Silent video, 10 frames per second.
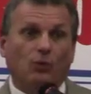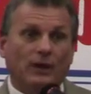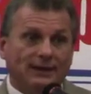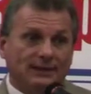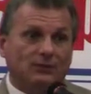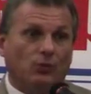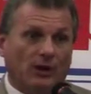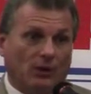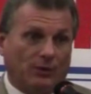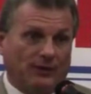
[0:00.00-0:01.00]
We did
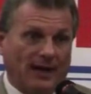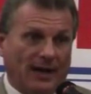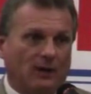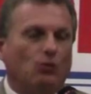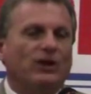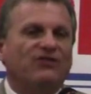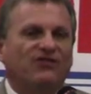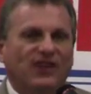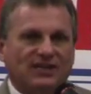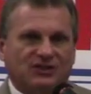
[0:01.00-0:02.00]
well with that. We
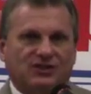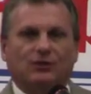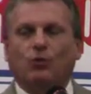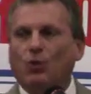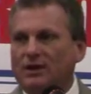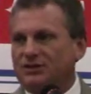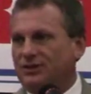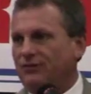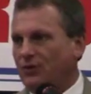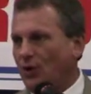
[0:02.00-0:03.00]
fixed it
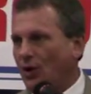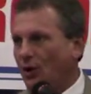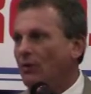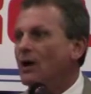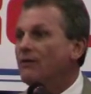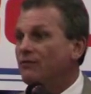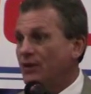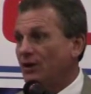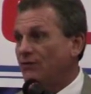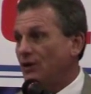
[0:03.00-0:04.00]
once and for all.
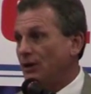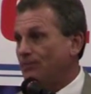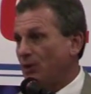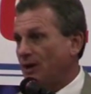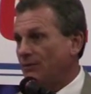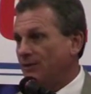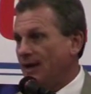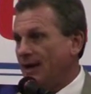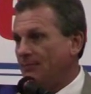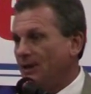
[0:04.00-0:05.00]
Very, very proud of
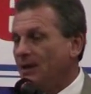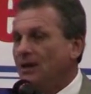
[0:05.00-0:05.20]
that.